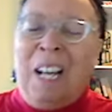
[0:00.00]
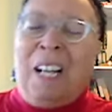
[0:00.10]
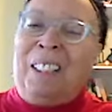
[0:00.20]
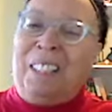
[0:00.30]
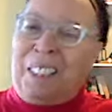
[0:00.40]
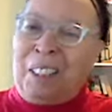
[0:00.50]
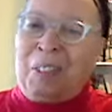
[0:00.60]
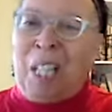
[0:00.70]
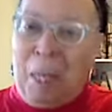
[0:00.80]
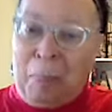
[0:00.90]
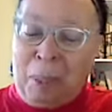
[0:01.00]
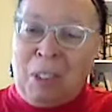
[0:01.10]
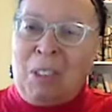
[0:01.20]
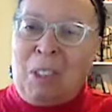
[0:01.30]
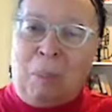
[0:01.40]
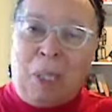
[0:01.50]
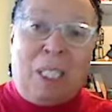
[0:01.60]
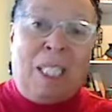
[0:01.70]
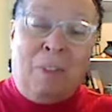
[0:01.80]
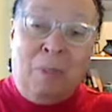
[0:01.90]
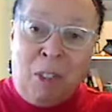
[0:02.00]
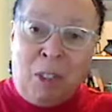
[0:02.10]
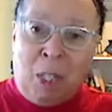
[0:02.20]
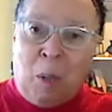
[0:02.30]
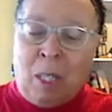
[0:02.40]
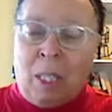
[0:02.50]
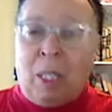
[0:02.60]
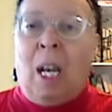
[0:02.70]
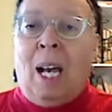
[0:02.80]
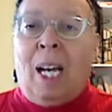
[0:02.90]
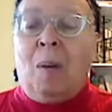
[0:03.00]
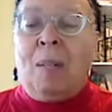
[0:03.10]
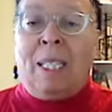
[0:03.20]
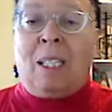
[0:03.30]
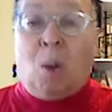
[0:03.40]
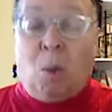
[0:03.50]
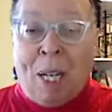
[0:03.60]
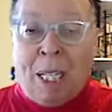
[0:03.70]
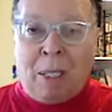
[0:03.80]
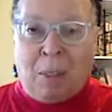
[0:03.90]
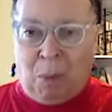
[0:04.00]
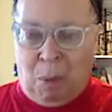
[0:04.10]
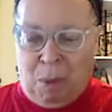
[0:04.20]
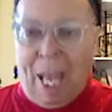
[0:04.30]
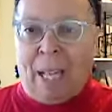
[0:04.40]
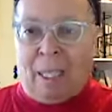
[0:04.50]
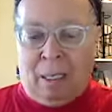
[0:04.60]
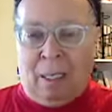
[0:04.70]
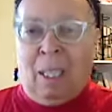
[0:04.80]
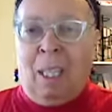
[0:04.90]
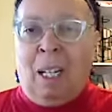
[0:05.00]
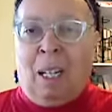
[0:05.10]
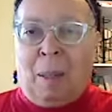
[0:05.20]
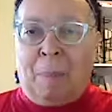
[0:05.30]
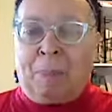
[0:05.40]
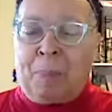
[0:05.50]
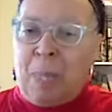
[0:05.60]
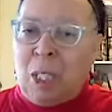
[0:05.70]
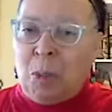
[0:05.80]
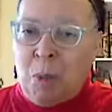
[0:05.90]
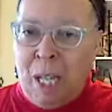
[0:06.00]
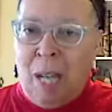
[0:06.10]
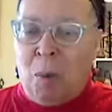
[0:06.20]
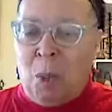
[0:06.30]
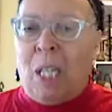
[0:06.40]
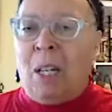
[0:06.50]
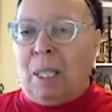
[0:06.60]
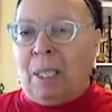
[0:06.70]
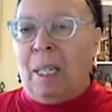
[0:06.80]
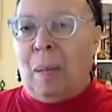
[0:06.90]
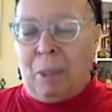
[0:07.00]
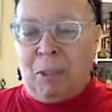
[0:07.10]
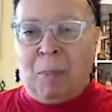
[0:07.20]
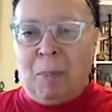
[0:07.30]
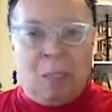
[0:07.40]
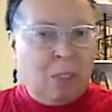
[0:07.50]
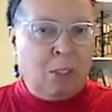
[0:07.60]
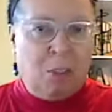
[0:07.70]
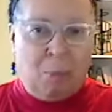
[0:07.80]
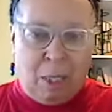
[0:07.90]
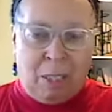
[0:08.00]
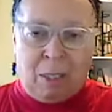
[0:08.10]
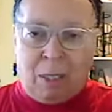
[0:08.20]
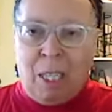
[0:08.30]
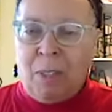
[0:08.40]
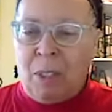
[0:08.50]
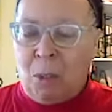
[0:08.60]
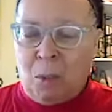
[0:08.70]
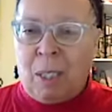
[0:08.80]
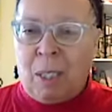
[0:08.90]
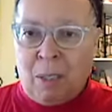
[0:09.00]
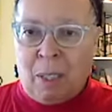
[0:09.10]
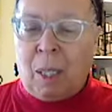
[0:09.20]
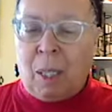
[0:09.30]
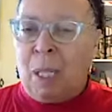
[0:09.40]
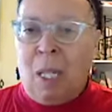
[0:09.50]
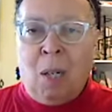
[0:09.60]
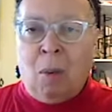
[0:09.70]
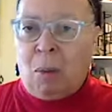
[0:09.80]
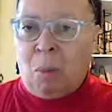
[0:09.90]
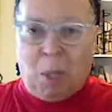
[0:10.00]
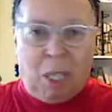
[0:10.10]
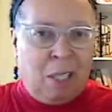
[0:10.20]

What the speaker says: a lot of competencies and ability in this area. How do I get credit for that? Because we're not working on a competency-based system that is the kind that you tried to set up. We're working